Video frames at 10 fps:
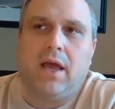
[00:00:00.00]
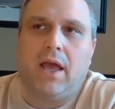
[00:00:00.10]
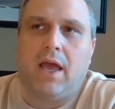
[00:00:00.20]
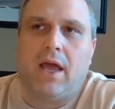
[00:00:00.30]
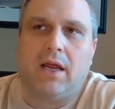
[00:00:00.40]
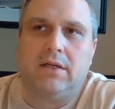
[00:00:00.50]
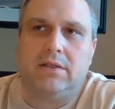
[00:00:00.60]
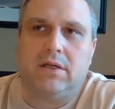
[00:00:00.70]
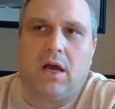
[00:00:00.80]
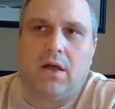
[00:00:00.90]

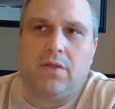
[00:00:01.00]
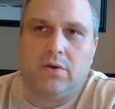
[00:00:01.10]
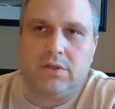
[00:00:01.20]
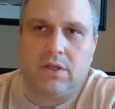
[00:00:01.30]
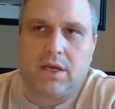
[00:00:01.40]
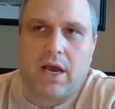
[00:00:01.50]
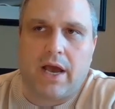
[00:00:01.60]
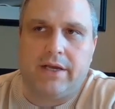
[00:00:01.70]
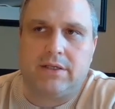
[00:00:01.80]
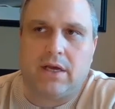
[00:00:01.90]
And those are the
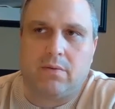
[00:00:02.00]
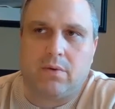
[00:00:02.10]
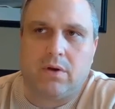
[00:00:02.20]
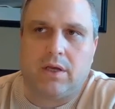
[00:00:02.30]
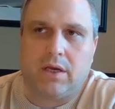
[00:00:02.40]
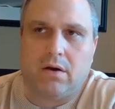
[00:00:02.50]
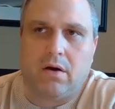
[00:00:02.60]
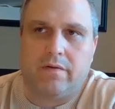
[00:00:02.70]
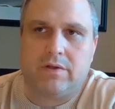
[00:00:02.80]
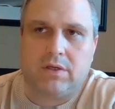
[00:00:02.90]
guys that really
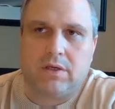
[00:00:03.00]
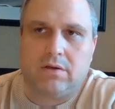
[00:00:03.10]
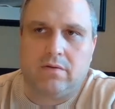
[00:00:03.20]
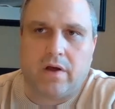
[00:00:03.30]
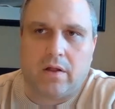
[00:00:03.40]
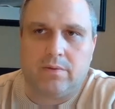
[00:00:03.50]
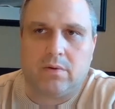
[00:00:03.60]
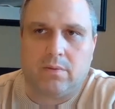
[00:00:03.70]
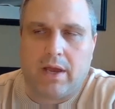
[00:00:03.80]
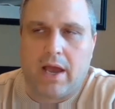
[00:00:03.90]
obviously developed
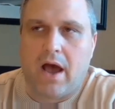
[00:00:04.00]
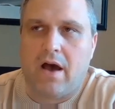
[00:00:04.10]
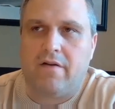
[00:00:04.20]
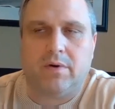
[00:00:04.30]
what we have.